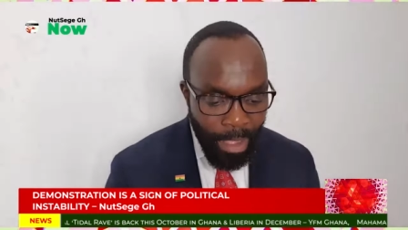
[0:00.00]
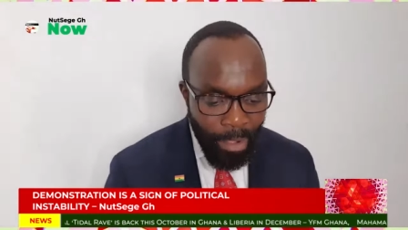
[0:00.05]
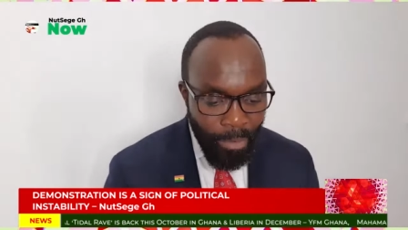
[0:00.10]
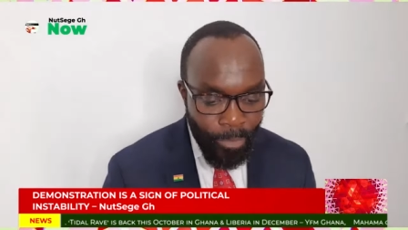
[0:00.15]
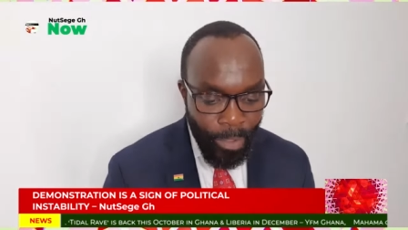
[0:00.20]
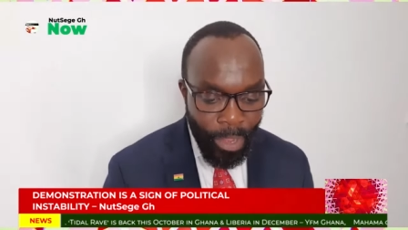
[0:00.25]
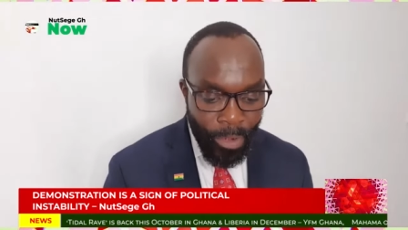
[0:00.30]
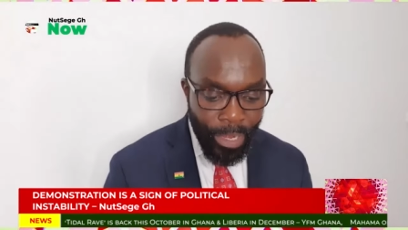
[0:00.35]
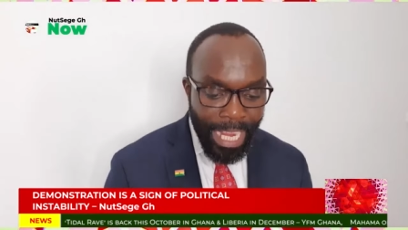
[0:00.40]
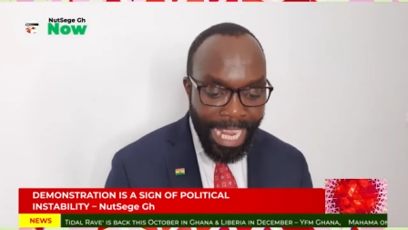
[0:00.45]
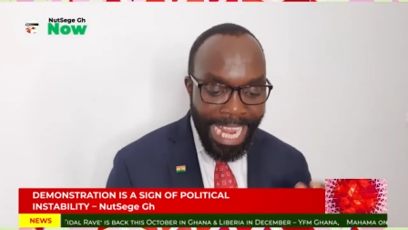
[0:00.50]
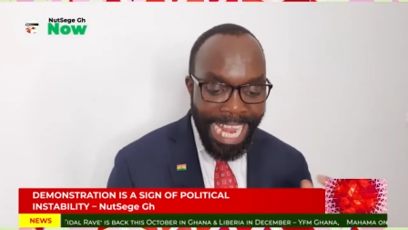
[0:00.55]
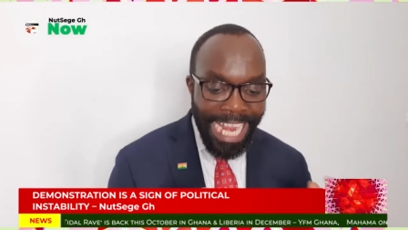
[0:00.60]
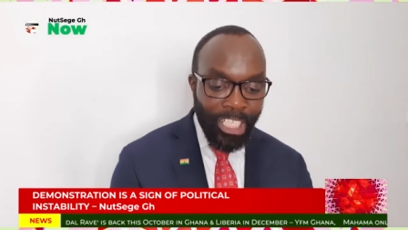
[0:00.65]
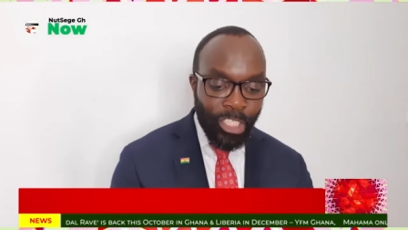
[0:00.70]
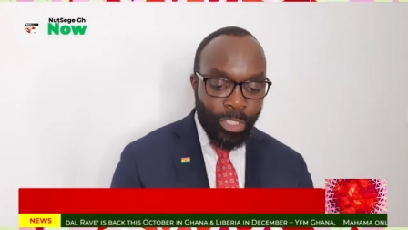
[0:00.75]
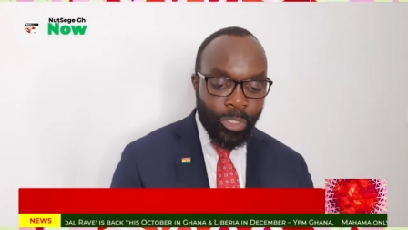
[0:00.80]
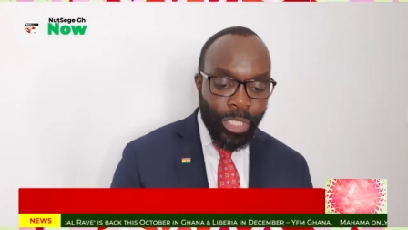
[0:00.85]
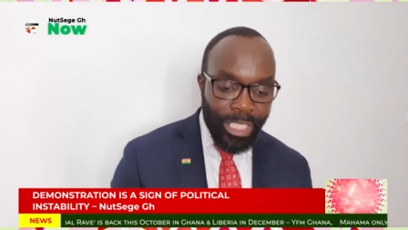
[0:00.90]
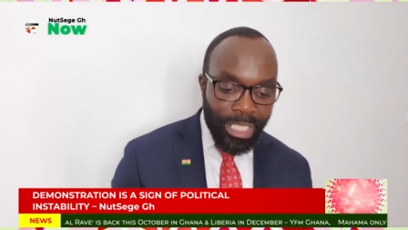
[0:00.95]
very
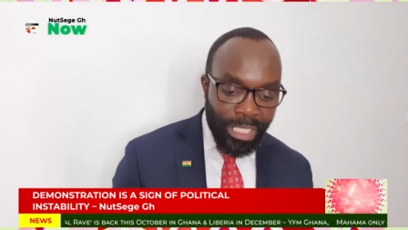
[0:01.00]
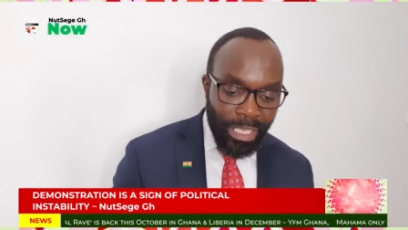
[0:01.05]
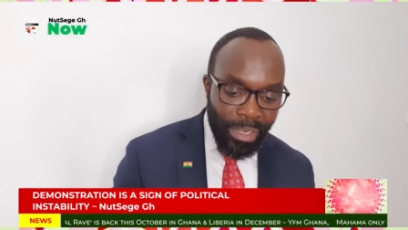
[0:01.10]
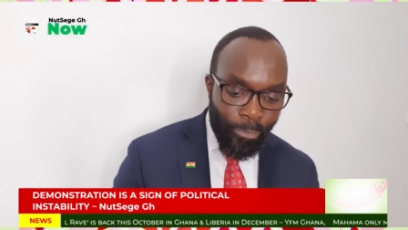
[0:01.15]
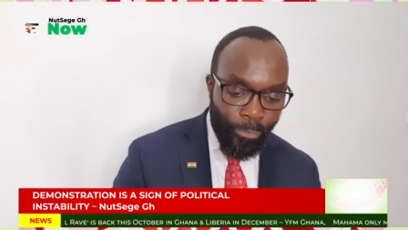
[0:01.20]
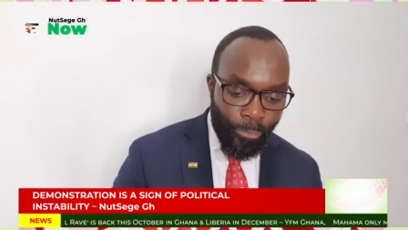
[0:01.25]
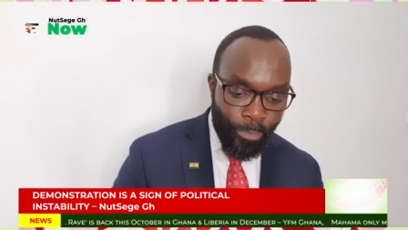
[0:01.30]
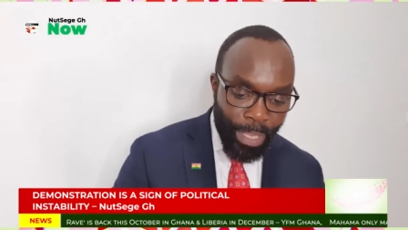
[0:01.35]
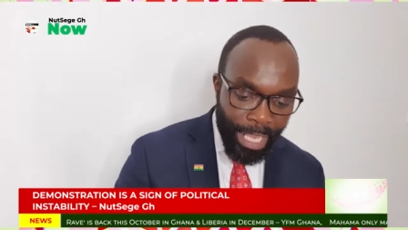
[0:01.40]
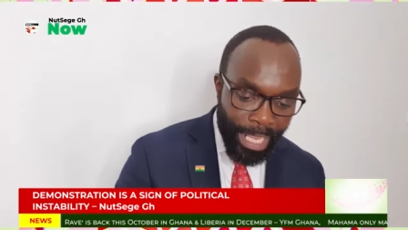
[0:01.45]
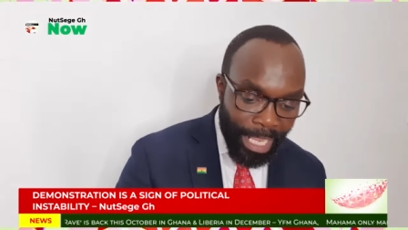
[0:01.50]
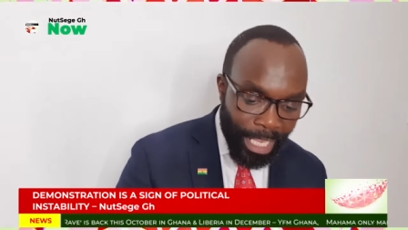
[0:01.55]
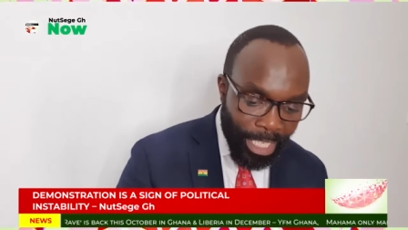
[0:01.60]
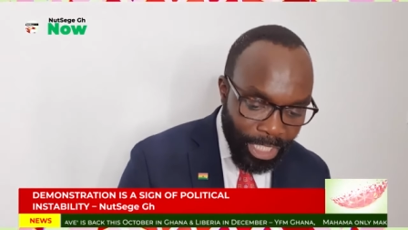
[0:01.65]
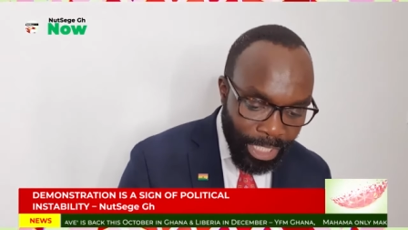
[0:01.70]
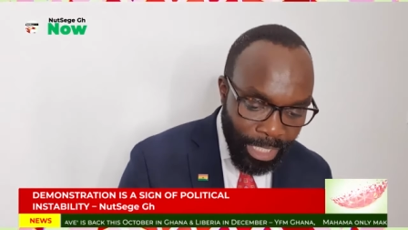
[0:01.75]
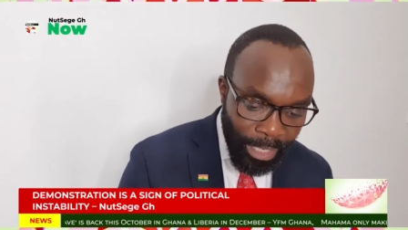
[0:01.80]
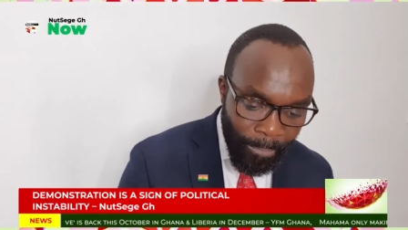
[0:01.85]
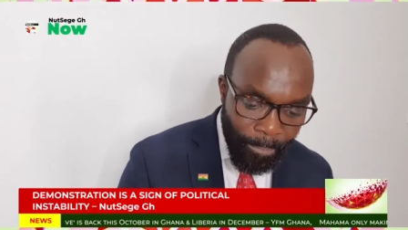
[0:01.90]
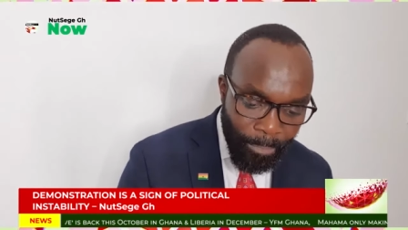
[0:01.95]
interesting
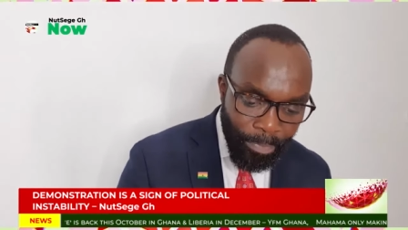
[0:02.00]
figures,